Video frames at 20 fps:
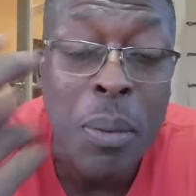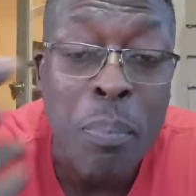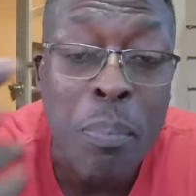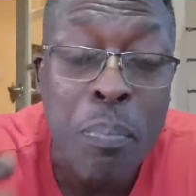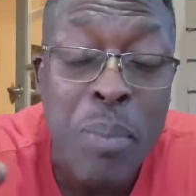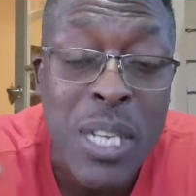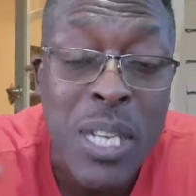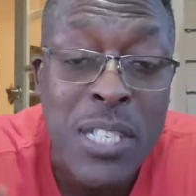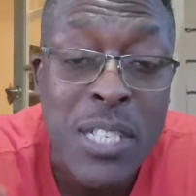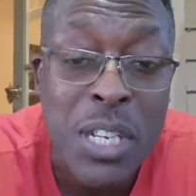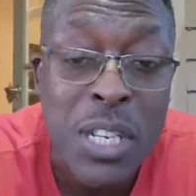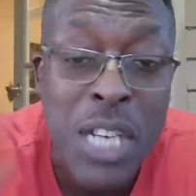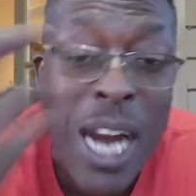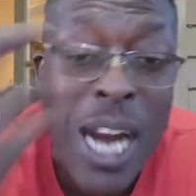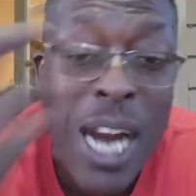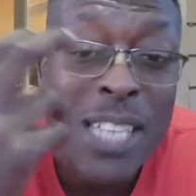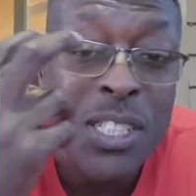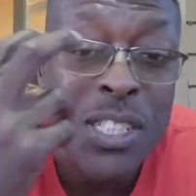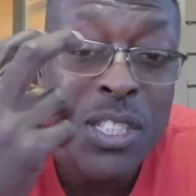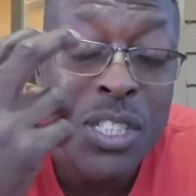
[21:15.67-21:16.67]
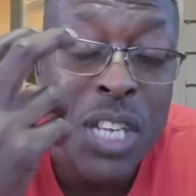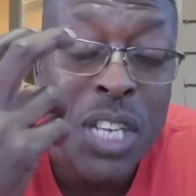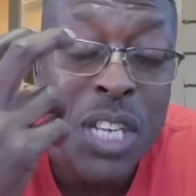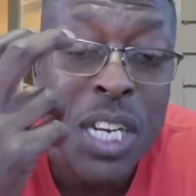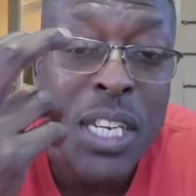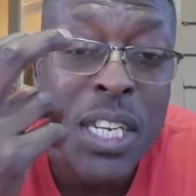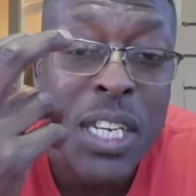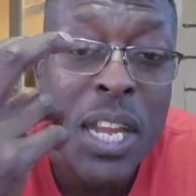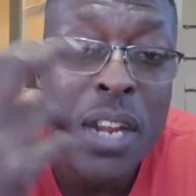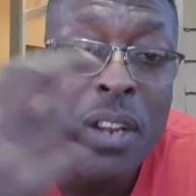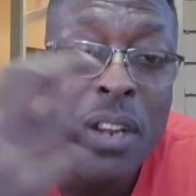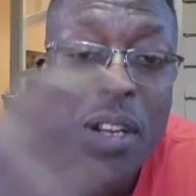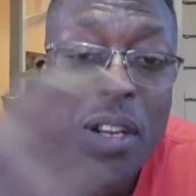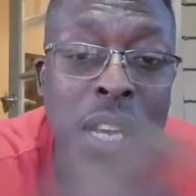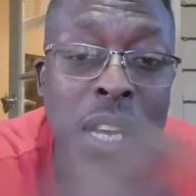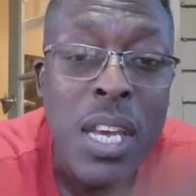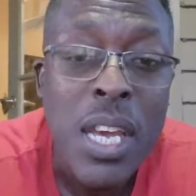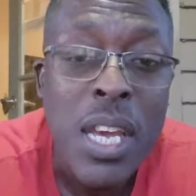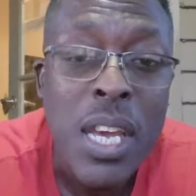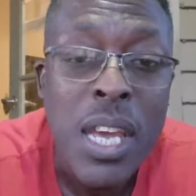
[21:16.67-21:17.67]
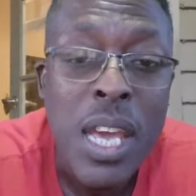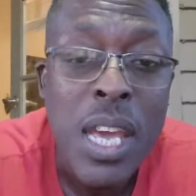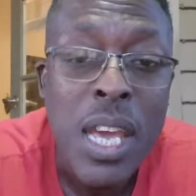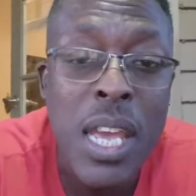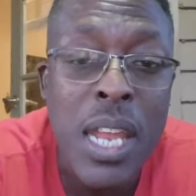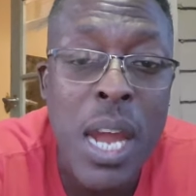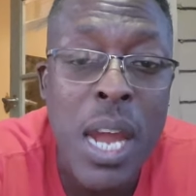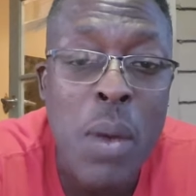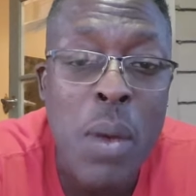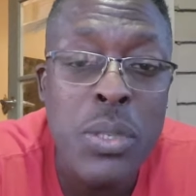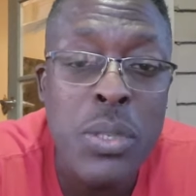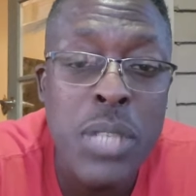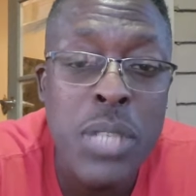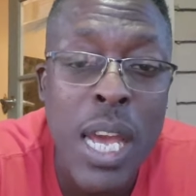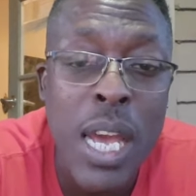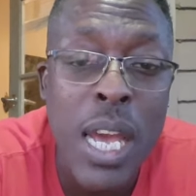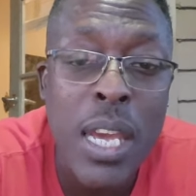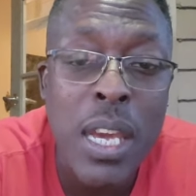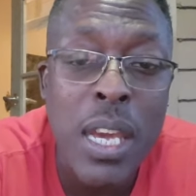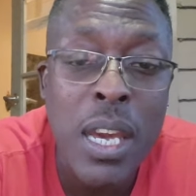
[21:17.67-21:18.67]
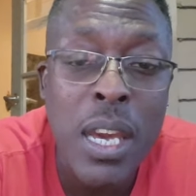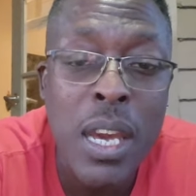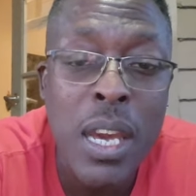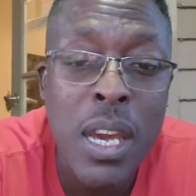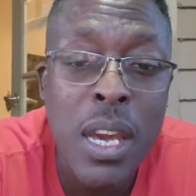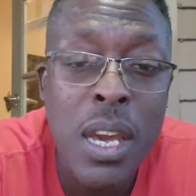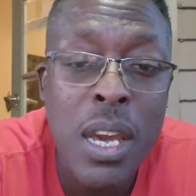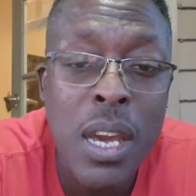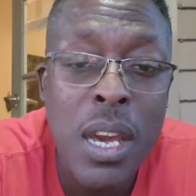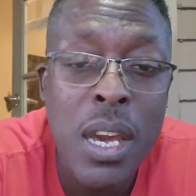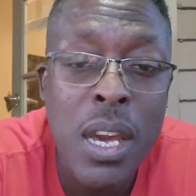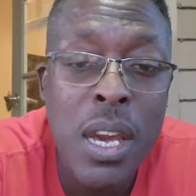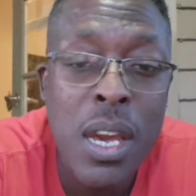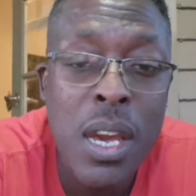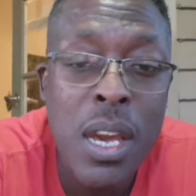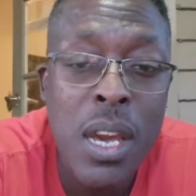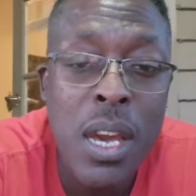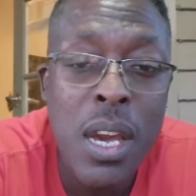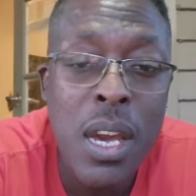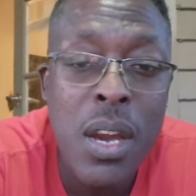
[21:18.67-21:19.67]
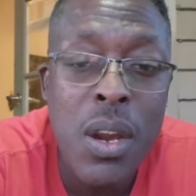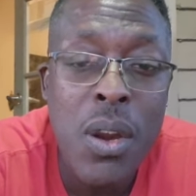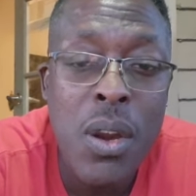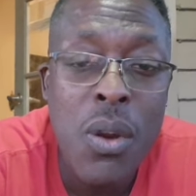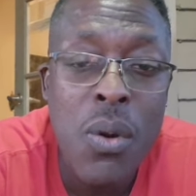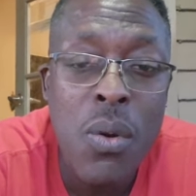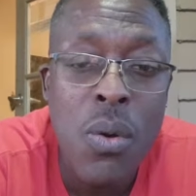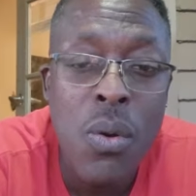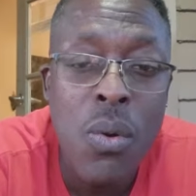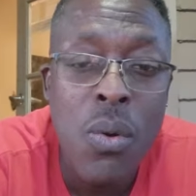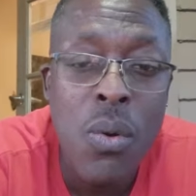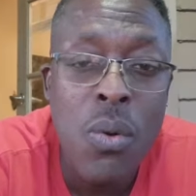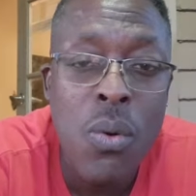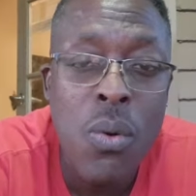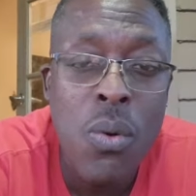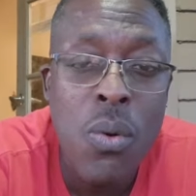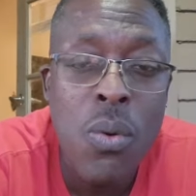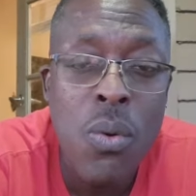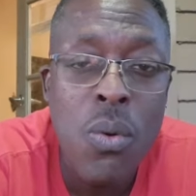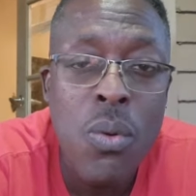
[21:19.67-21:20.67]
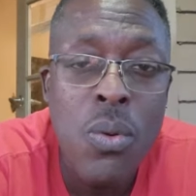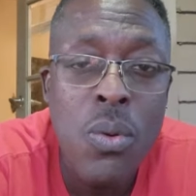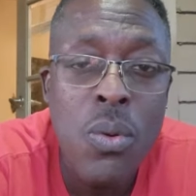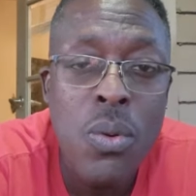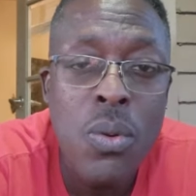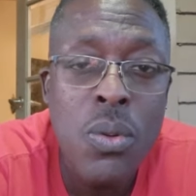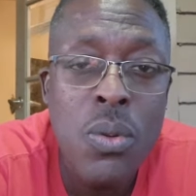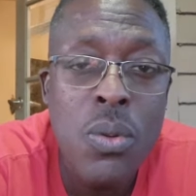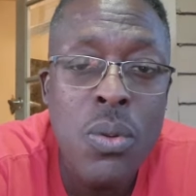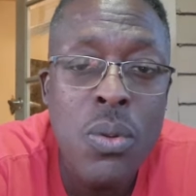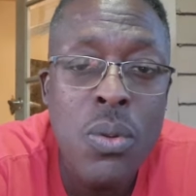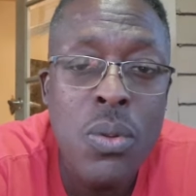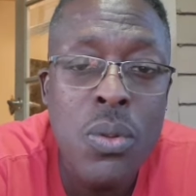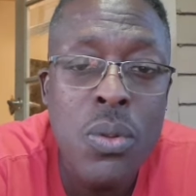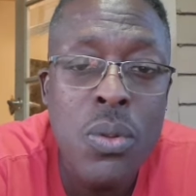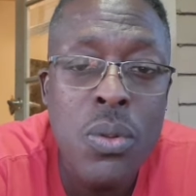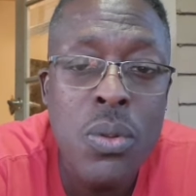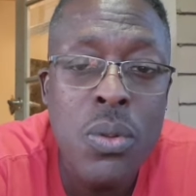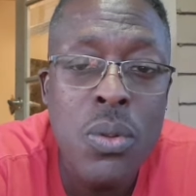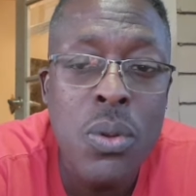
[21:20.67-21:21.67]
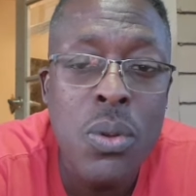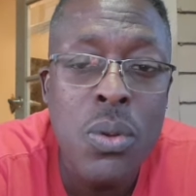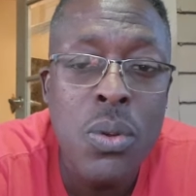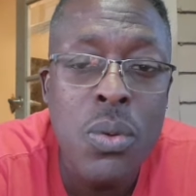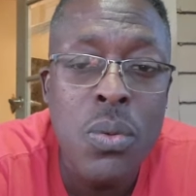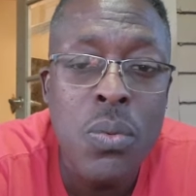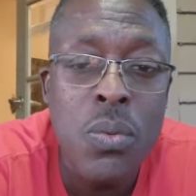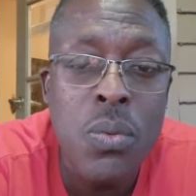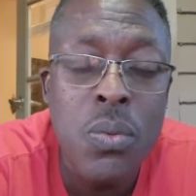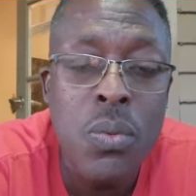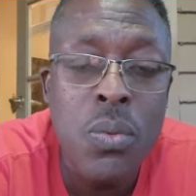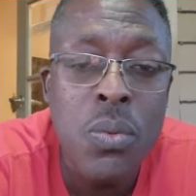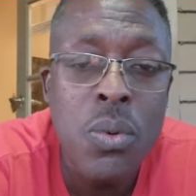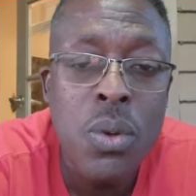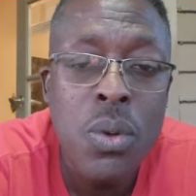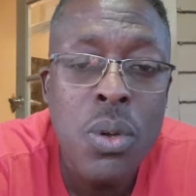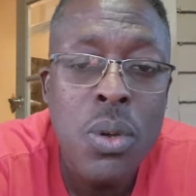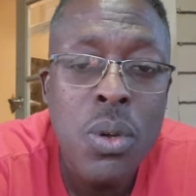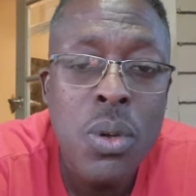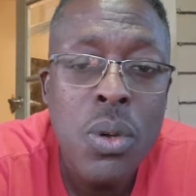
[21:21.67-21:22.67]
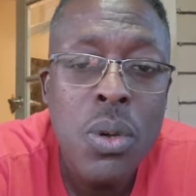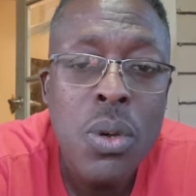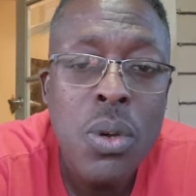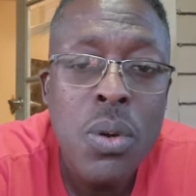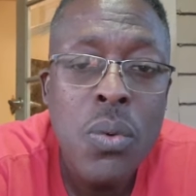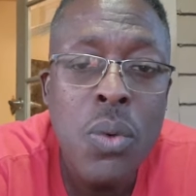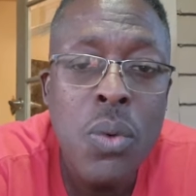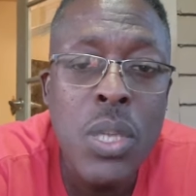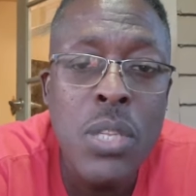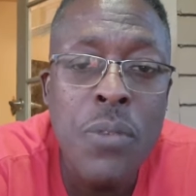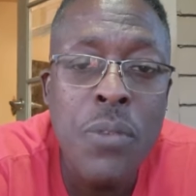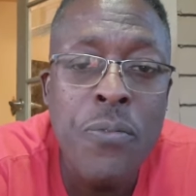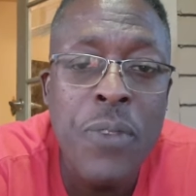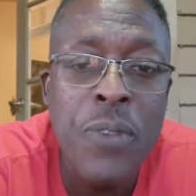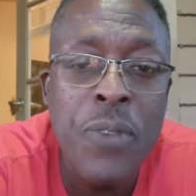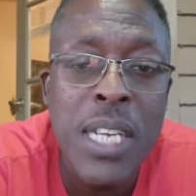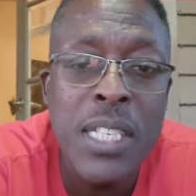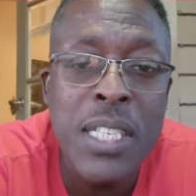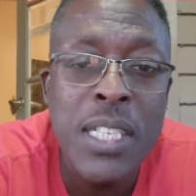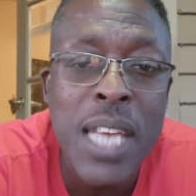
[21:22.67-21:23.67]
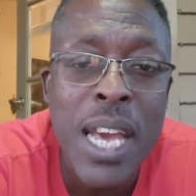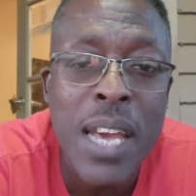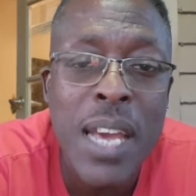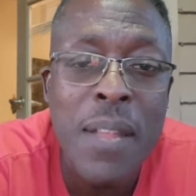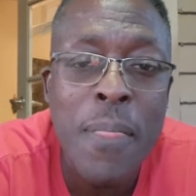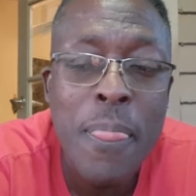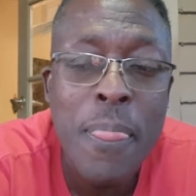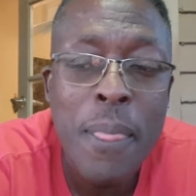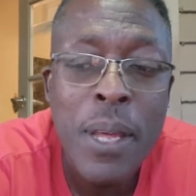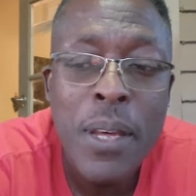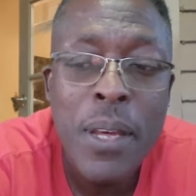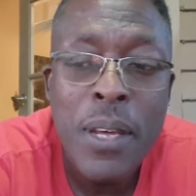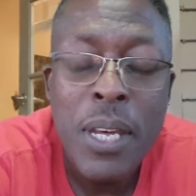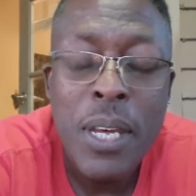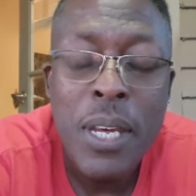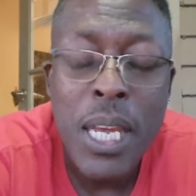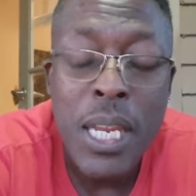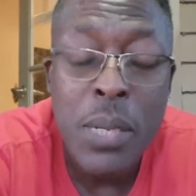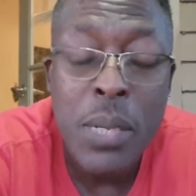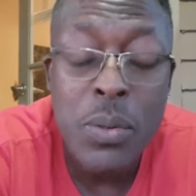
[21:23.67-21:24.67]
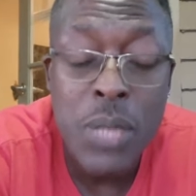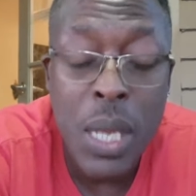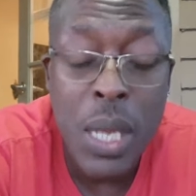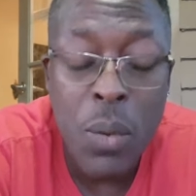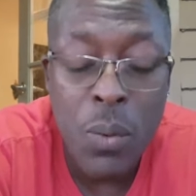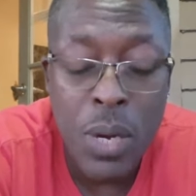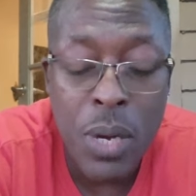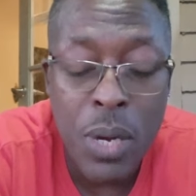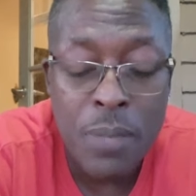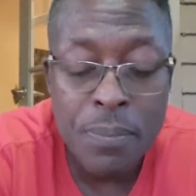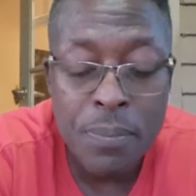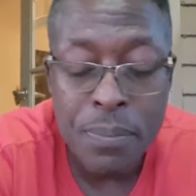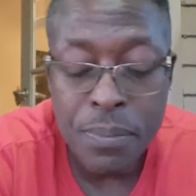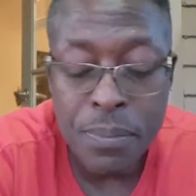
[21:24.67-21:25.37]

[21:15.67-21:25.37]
piece of cotton stuck in there. And I was like, oh, dude, what the fuck is that? And he was like, well,